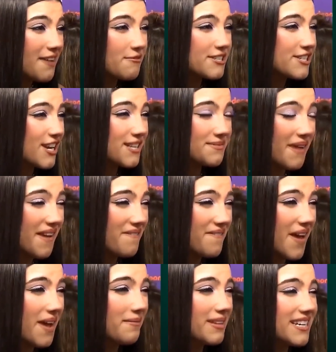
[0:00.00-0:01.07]
Not only
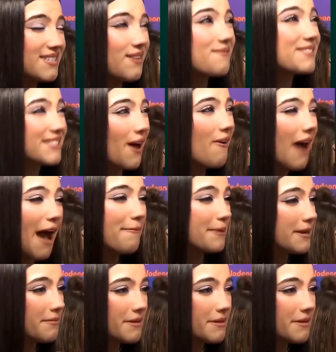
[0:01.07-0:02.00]
that, but the D'Amelio